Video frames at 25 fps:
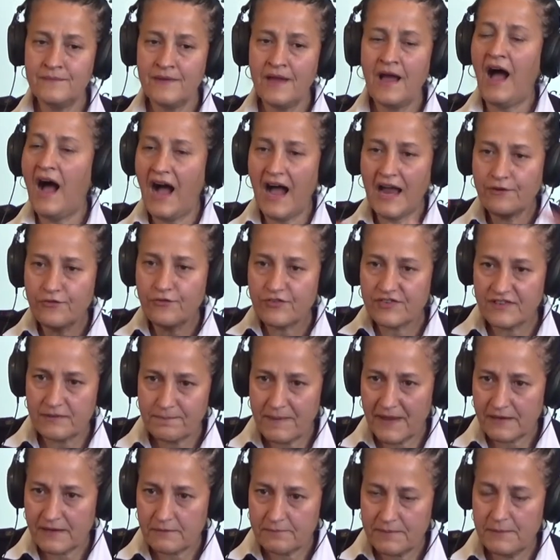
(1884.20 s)
I
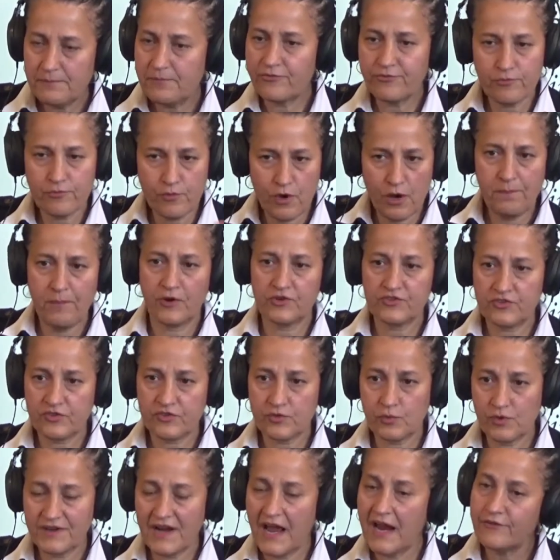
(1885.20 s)
respect people from all parts of the
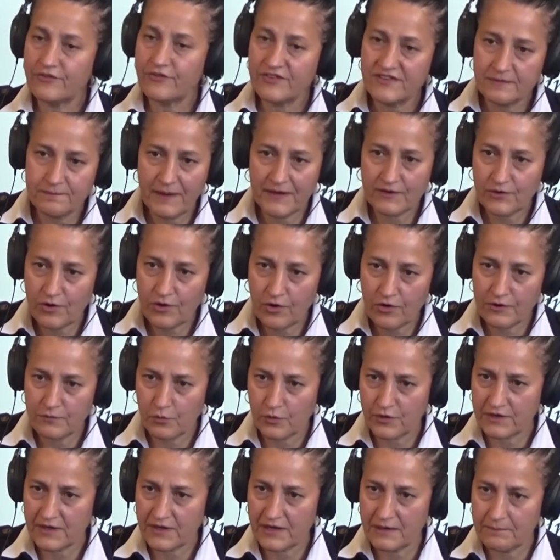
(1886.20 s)
world. I respect
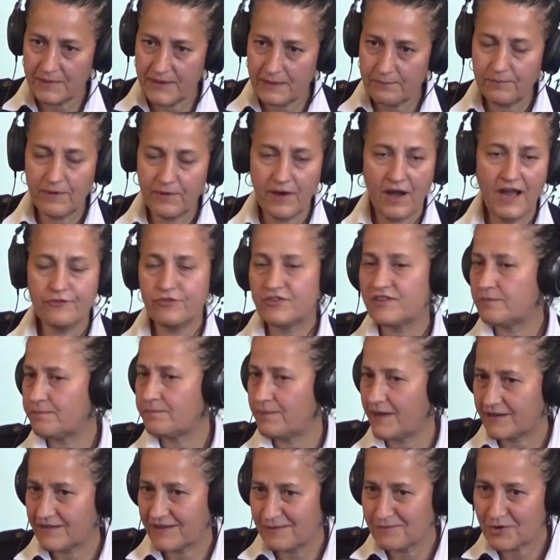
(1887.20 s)
hardworking people. I
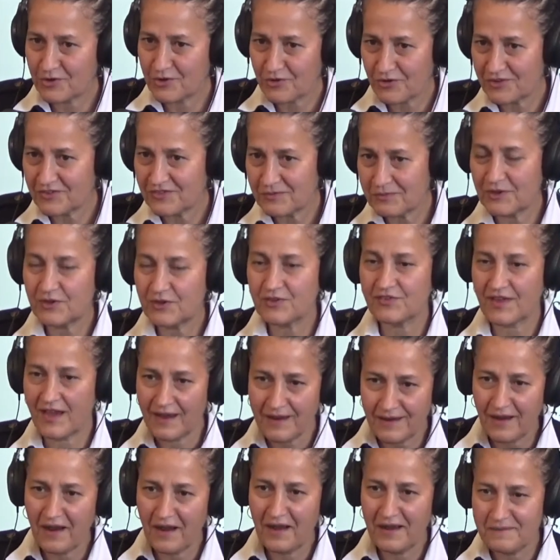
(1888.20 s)
respect immigrants because
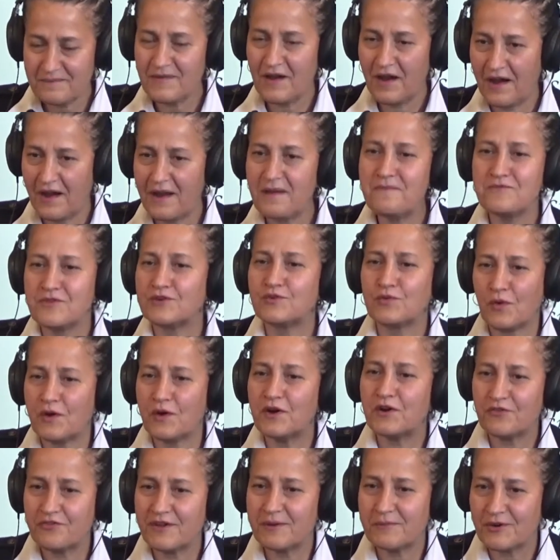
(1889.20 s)
I'm the daughter
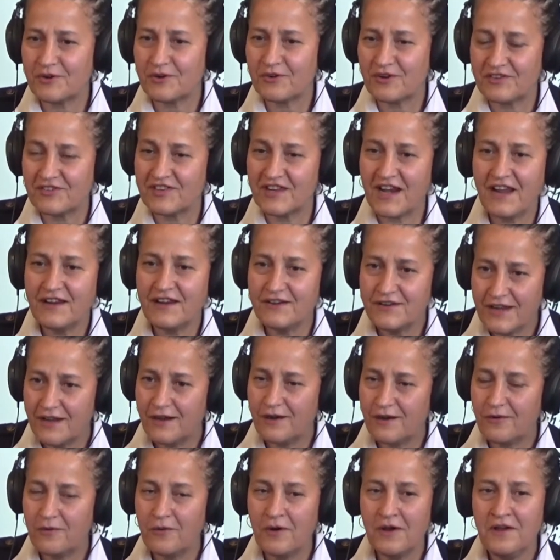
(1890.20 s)
of immigrants, and I
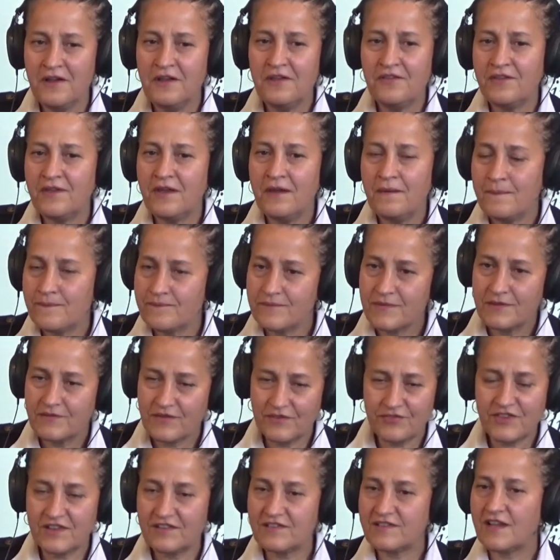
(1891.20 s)
know that
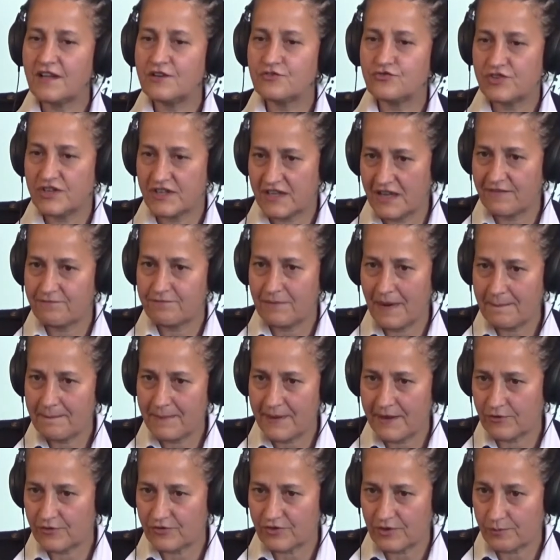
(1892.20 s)
this country gave my
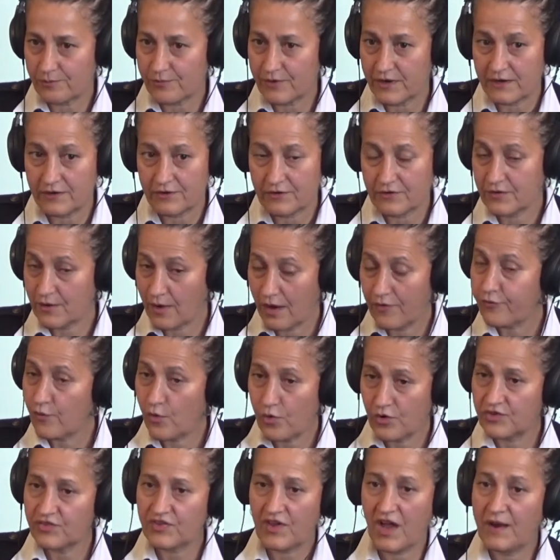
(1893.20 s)
parents a break. So, of
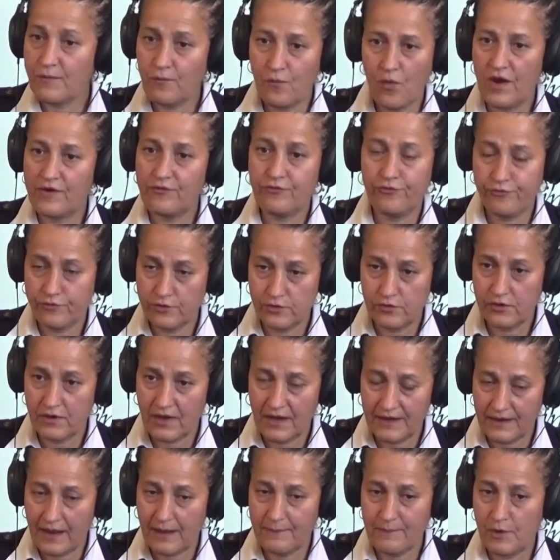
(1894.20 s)
course,
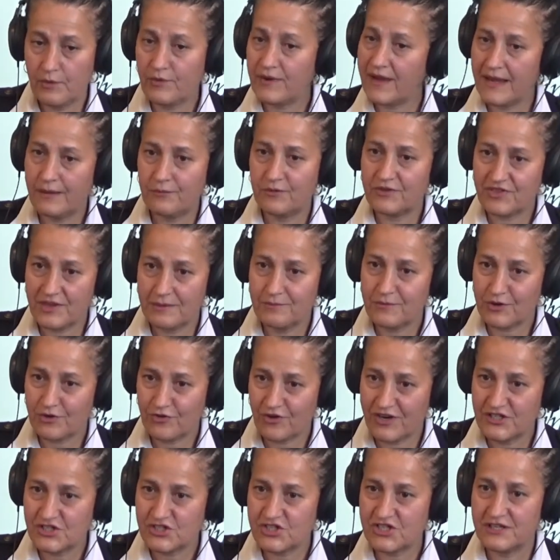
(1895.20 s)
I'm okay with
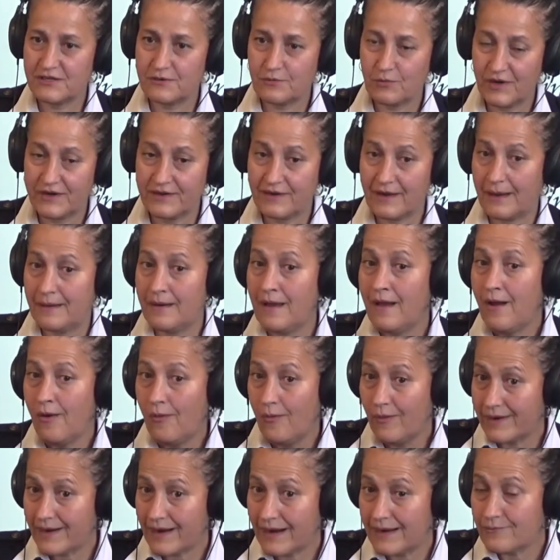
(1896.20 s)
immigration and whatnot.
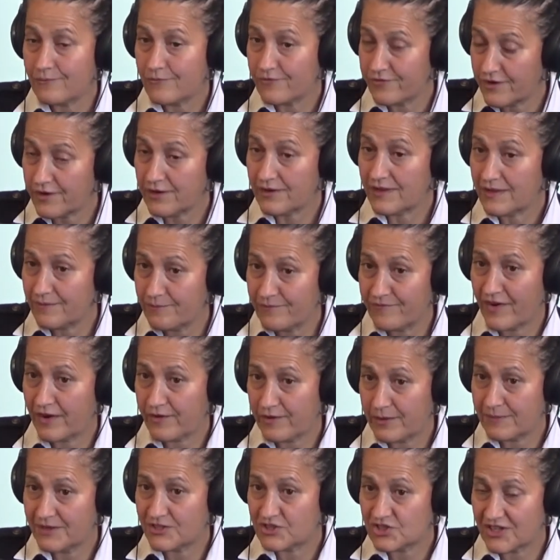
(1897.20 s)
What I'm really very
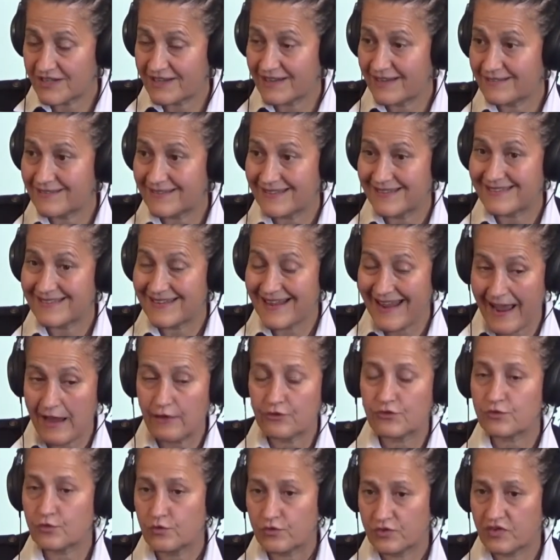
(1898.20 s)
much against is the
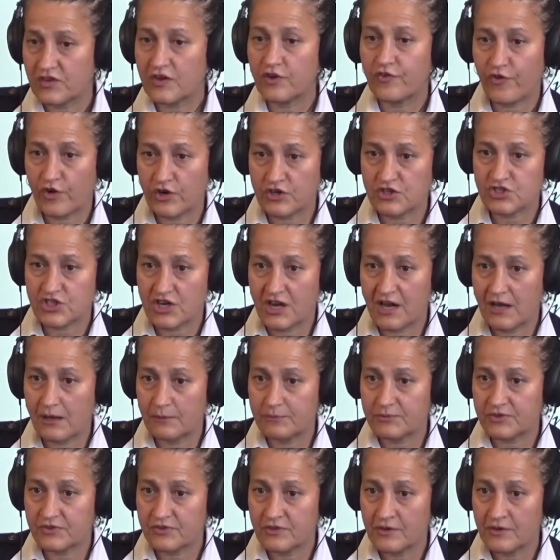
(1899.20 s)
outsourcing of our jobs.